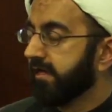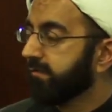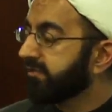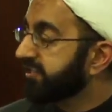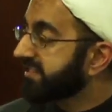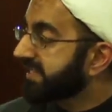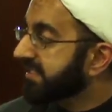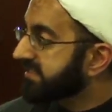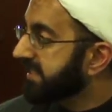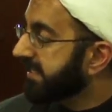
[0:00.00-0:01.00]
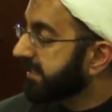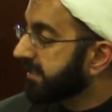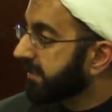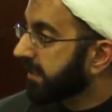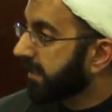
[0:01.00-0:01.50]
In which he says that
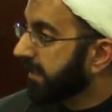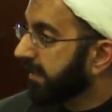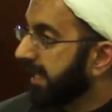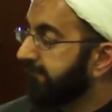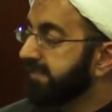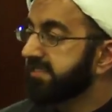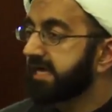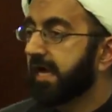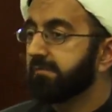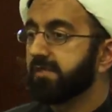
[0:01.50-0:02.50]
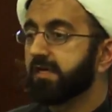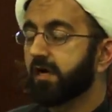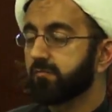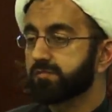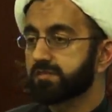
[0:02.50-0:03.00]
every time it
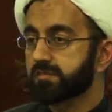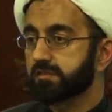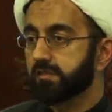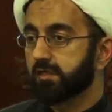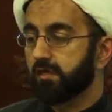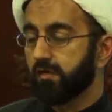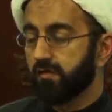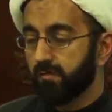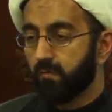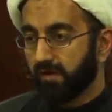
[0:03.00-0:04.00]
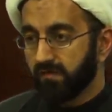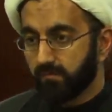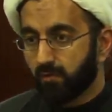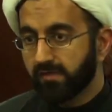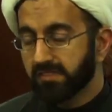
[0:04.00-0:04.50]
comes in the
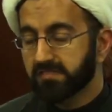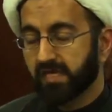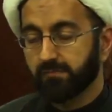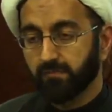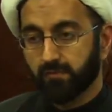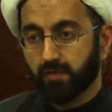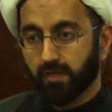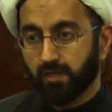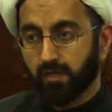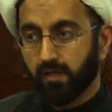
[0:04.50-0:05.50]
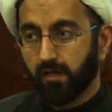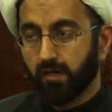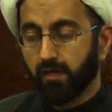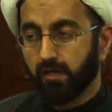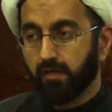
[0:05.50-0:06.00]
morning time,
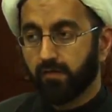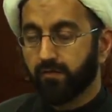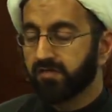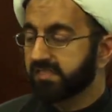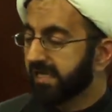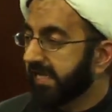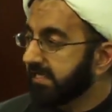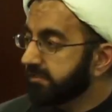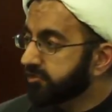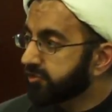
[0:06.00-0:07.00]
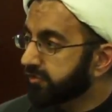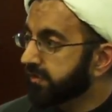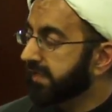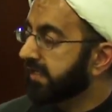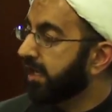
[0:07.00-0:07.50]
there is an angel
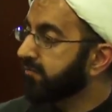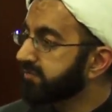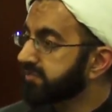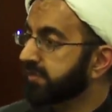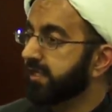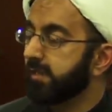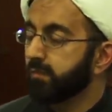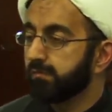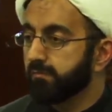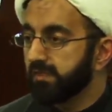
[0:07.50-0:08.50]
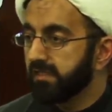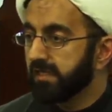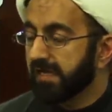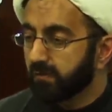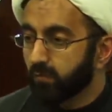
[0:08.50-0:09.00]
that comes to the human
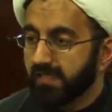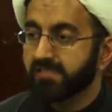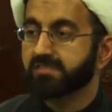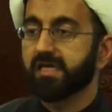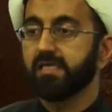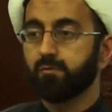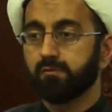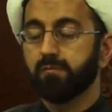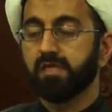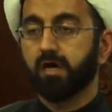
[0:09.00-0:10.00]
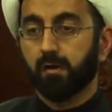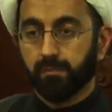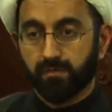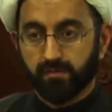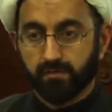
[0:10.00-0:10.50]
being and wakes that human being up.